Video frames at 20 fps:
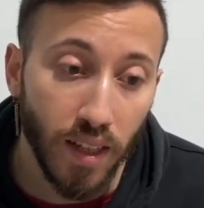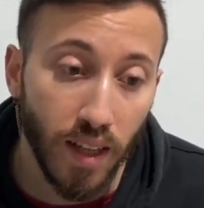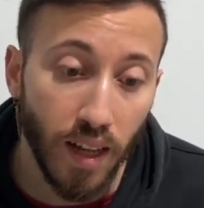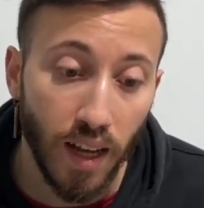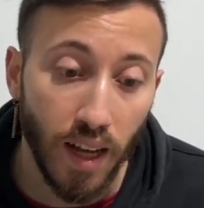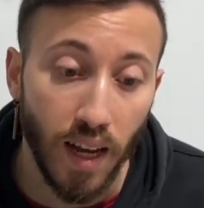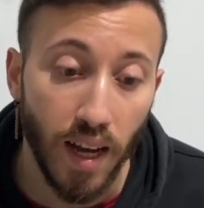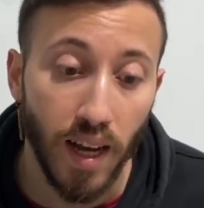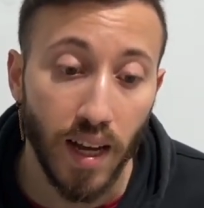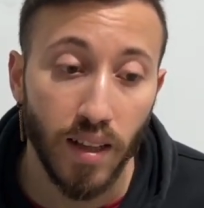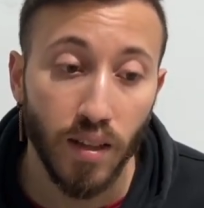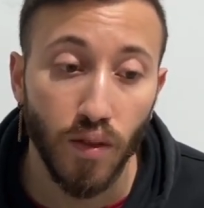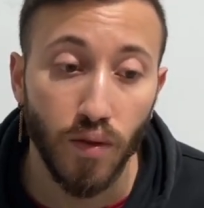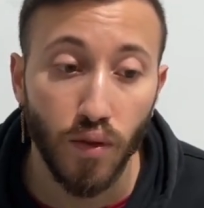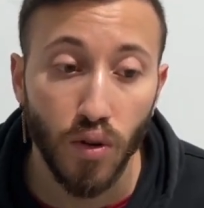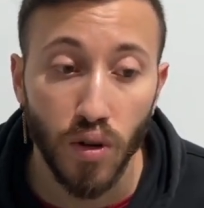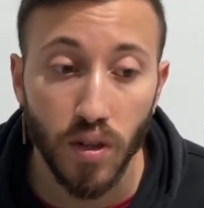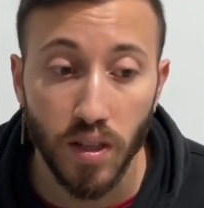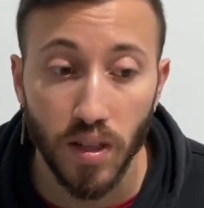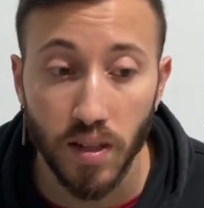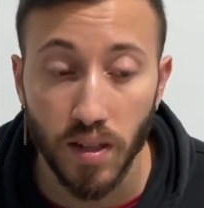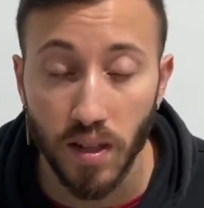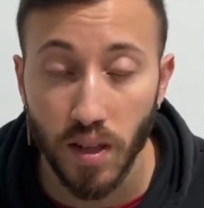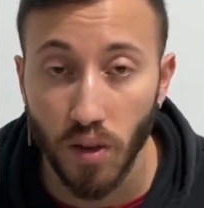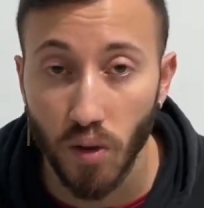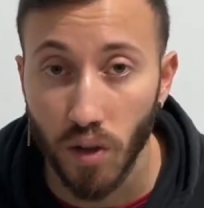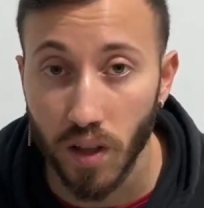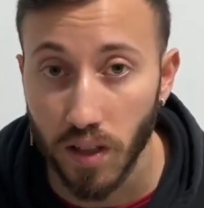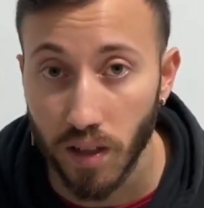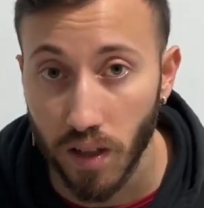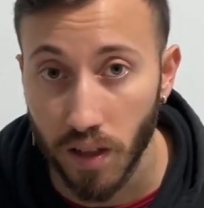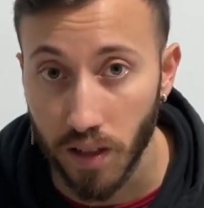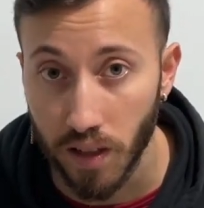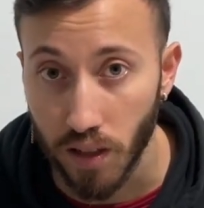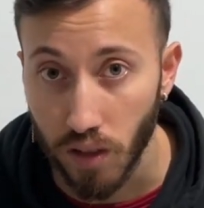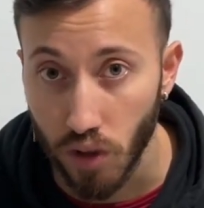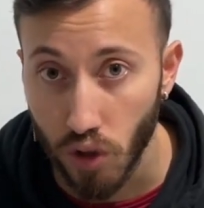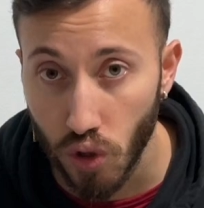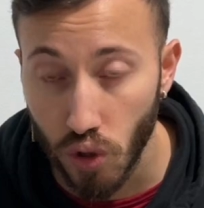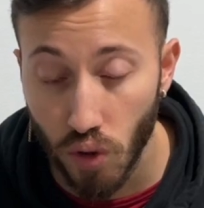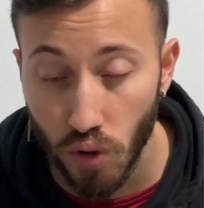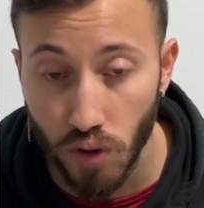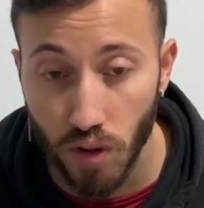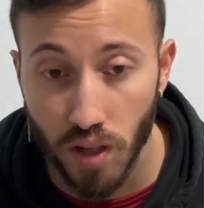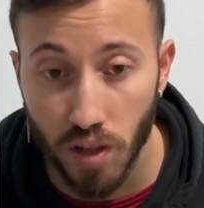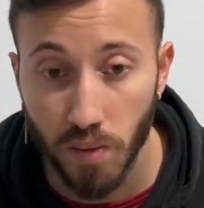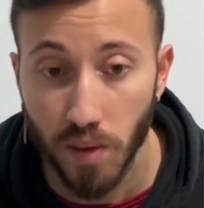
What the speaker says: And of course, it's not only targeting the shoulders,